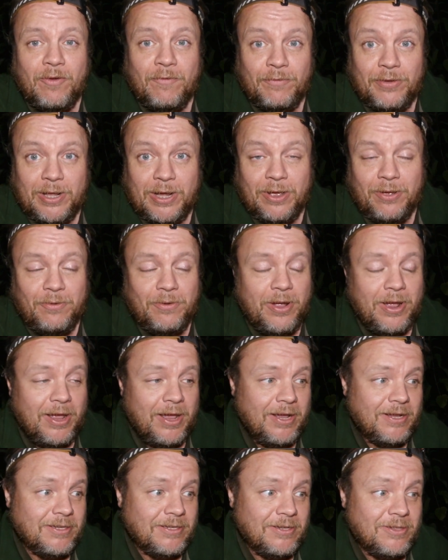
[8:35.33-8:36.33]
video,
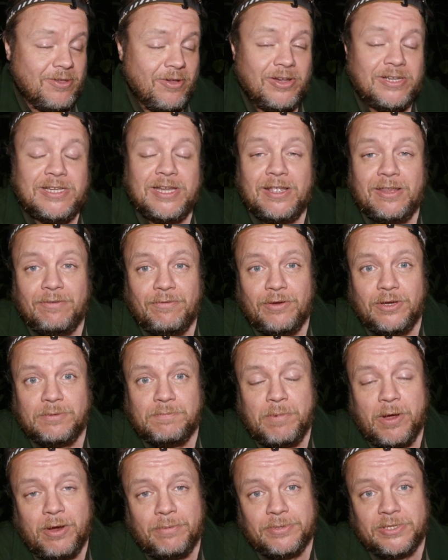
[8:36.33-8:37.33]
and nice to get the
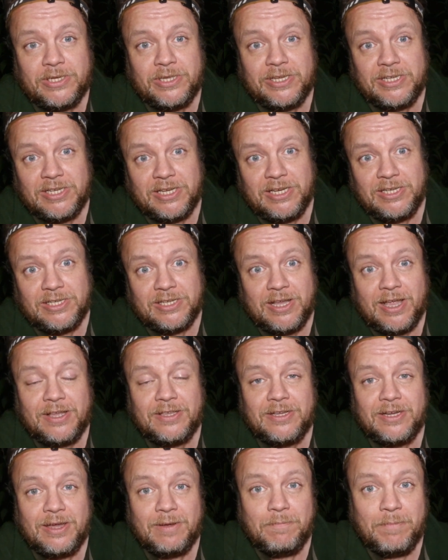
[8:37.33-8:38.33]
first barbus of the season
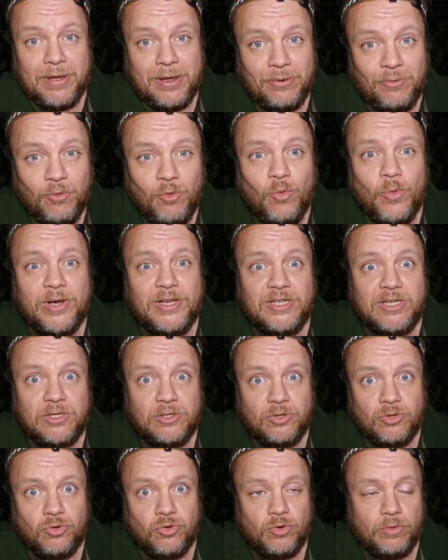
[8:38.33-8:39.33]
under your belt. Always
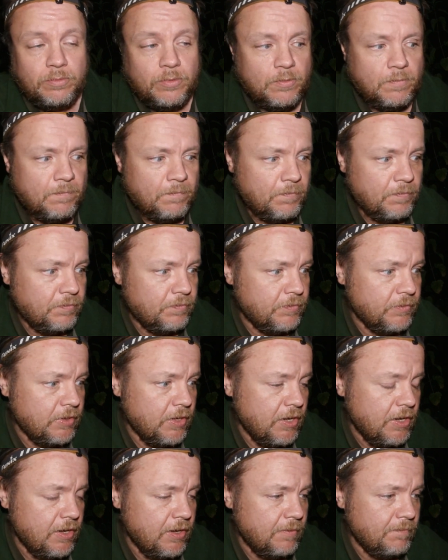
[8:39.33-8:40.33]
enjoyable.
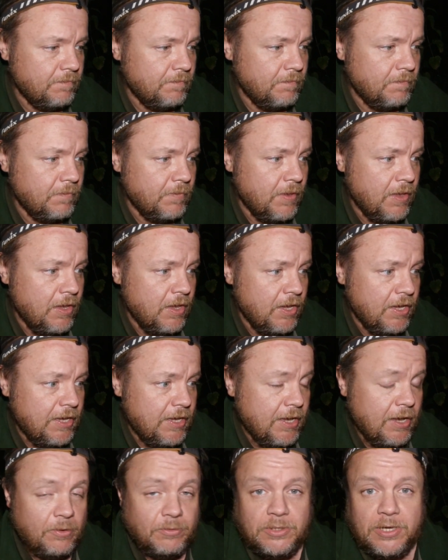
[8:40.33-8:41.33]

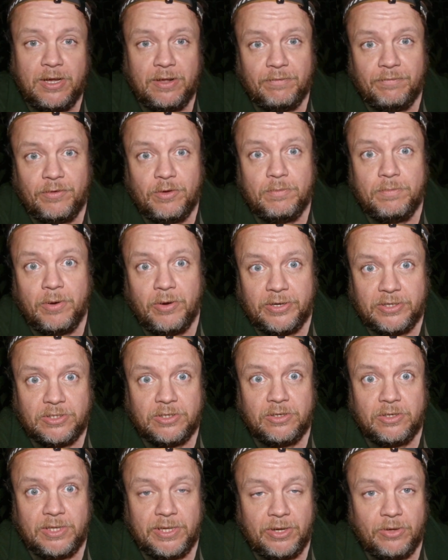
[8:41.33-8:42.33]
Yeah, I was getting a few bites
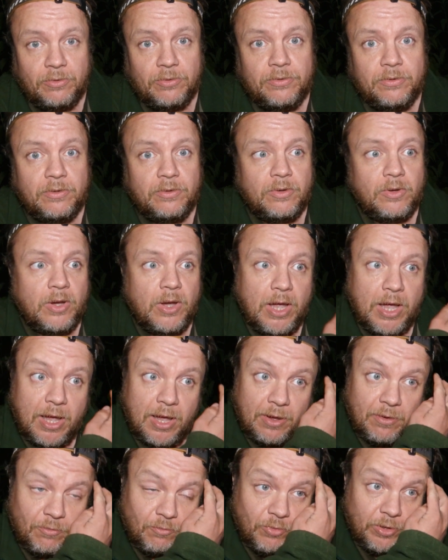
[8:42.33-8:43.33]
early on,
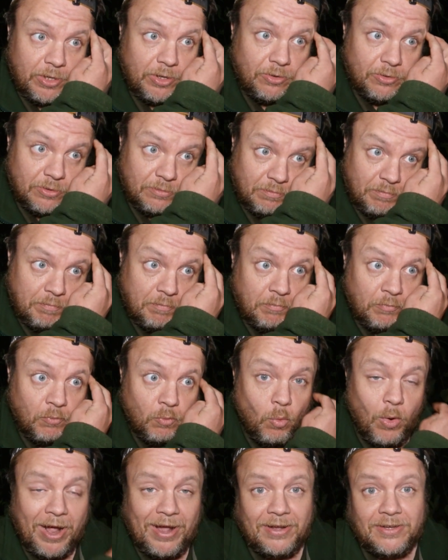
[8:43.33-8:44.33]
really good
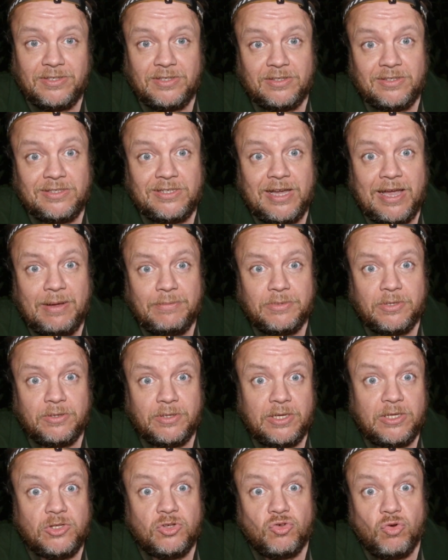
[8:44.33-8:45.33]
whacks and taps. I
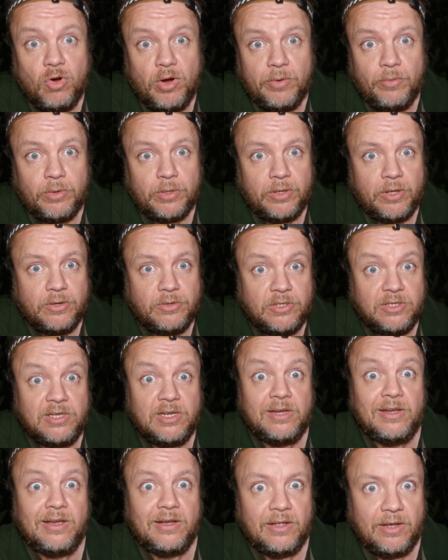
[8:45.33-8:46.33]
did strike one of those and
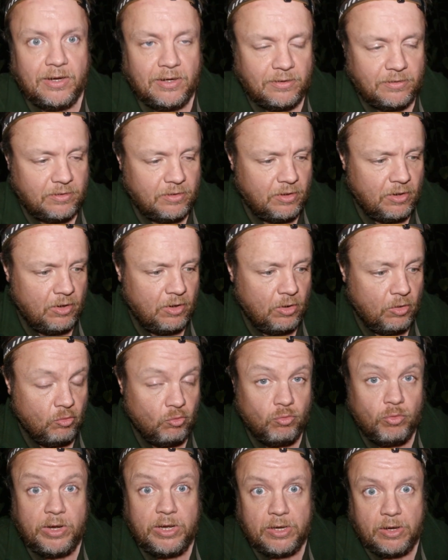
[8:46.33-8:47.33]
didn't connect.
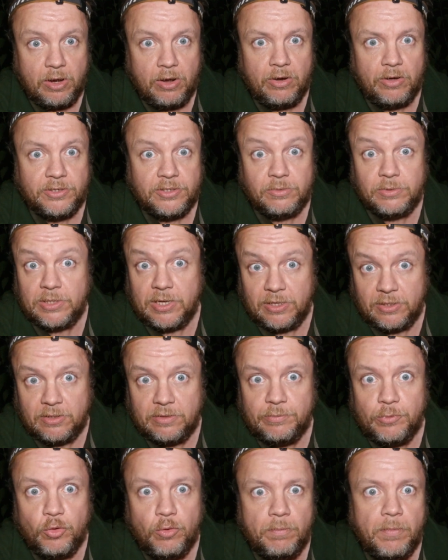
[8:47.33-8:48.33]
Recast was getting
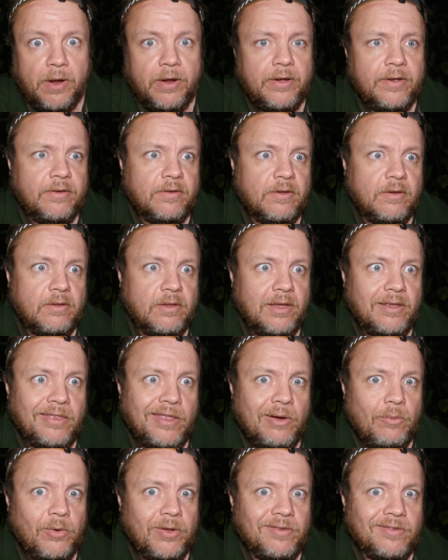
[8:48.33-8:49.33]
some more bites, and then
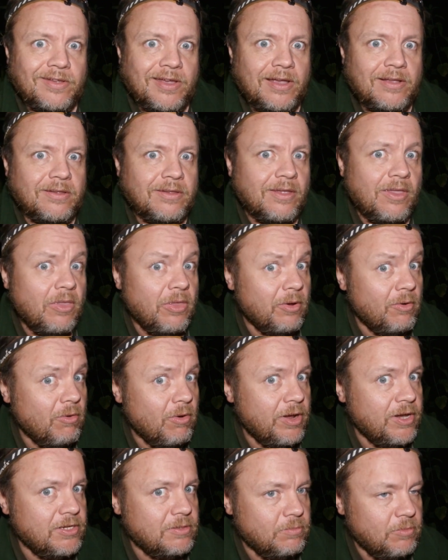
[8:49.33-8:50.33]
that went dead, and then the
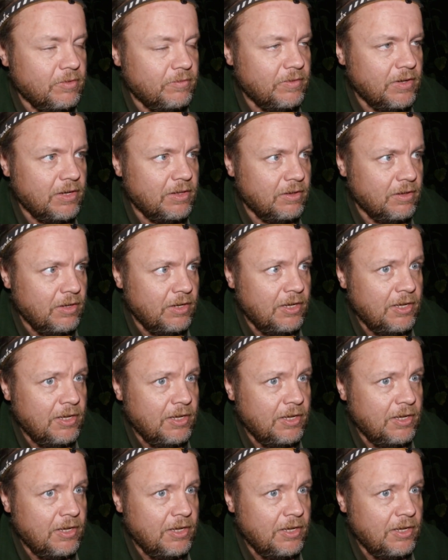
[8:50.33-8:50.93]
crays moved in.